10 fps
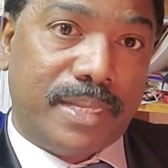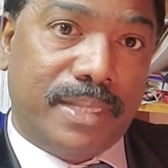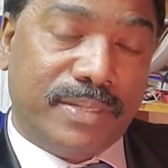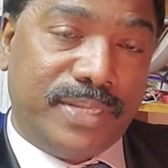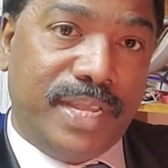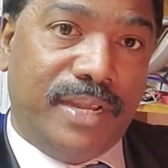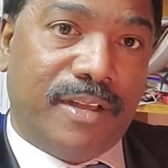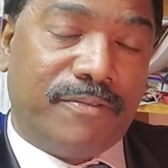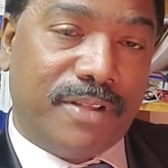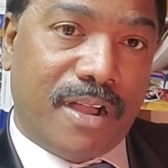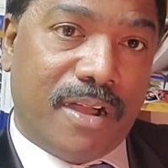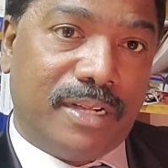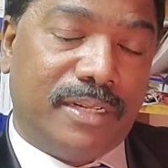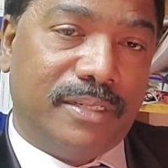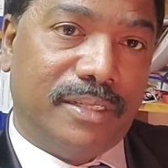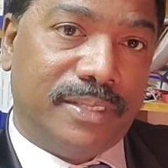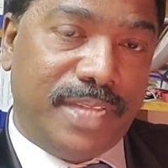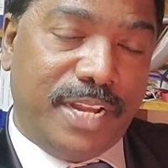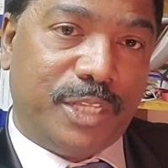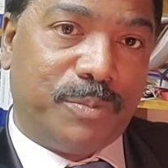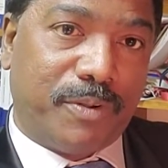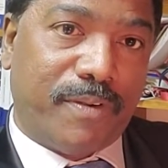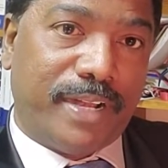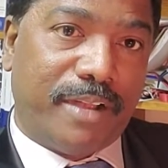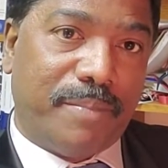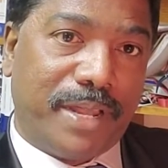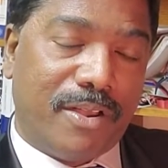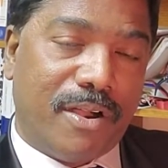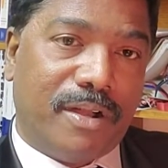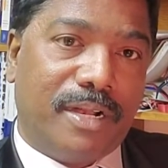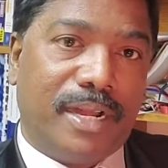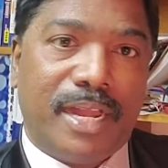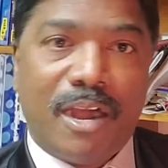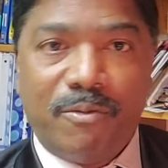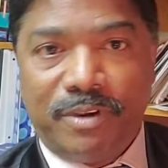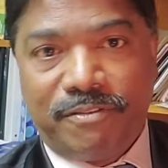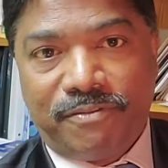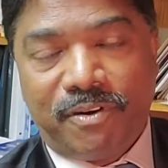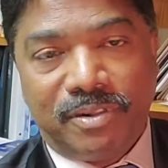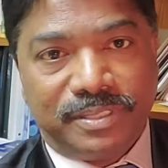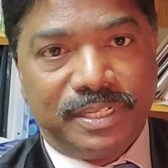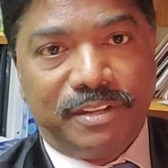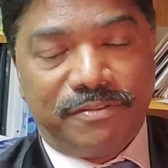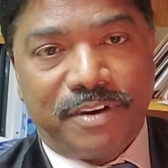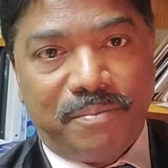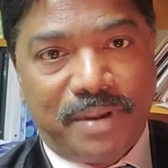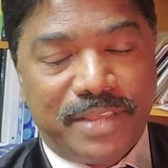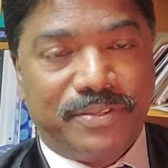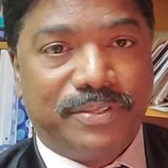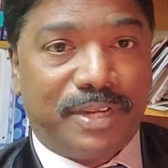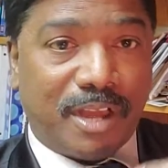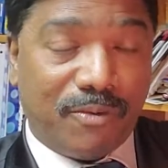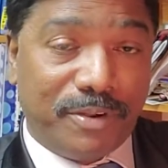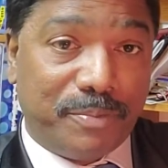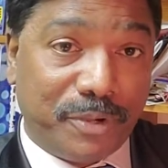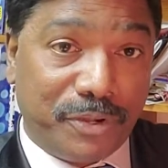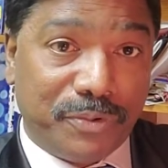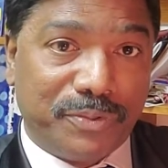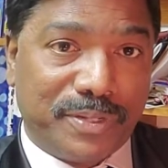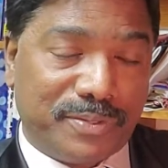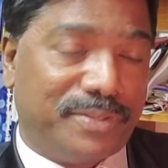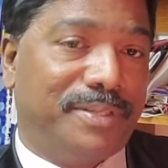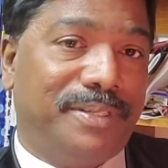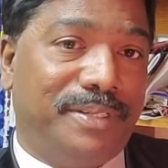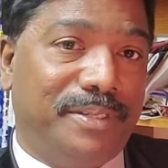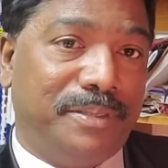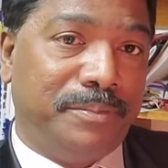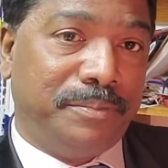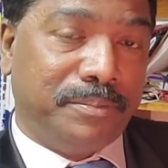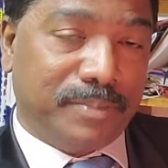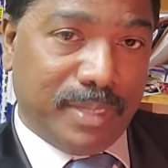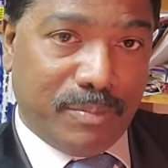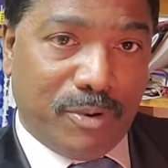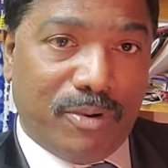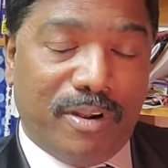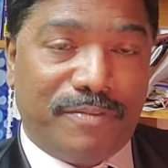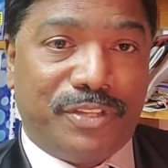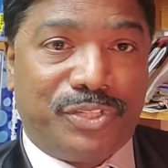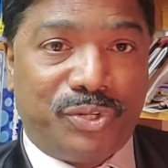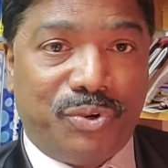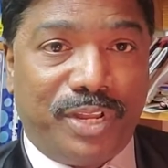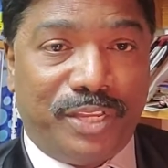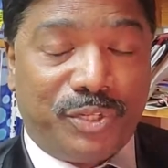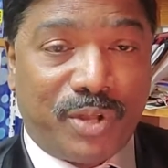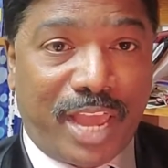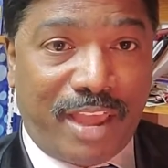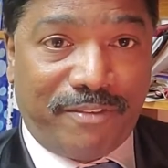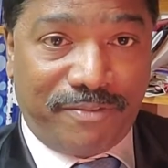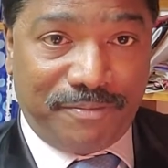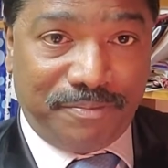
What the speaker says: the seed of God, the seed is provided by God, and how it falls in different places and how it produces. The moral of the story is to have